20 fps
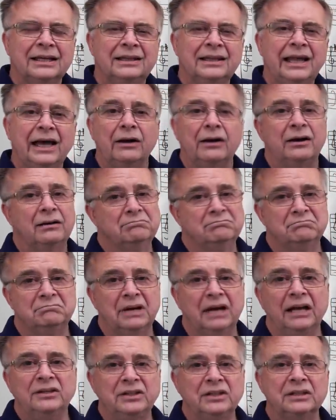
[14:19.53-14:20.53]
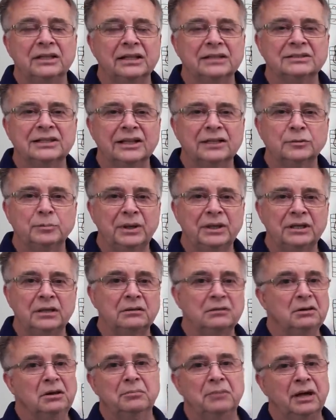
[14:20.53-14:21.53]
Now, I think that sounds
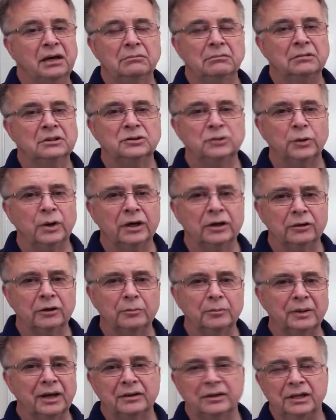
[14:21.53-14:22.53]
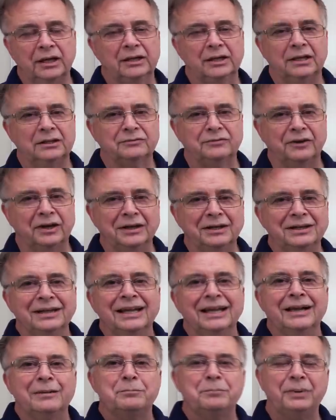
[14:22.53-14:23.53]
better. You might want to argue about that, that's fine.
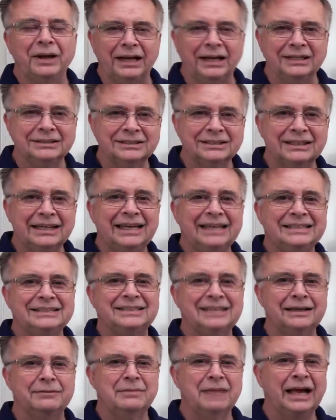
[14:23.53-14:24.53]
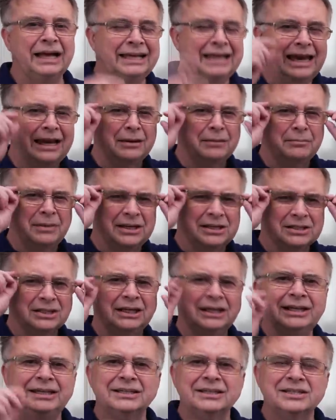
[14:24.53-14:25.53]
But it's, again, a much
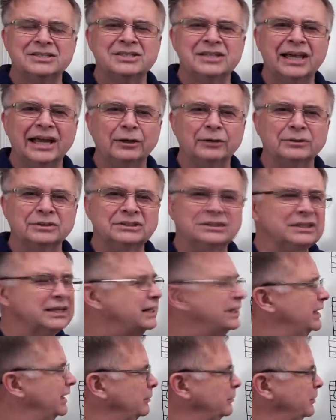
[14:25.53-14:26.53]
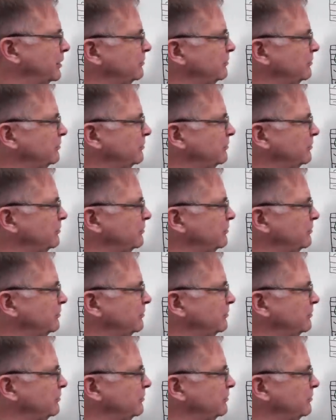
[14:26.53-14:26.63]
cleaner sound, isn't it? And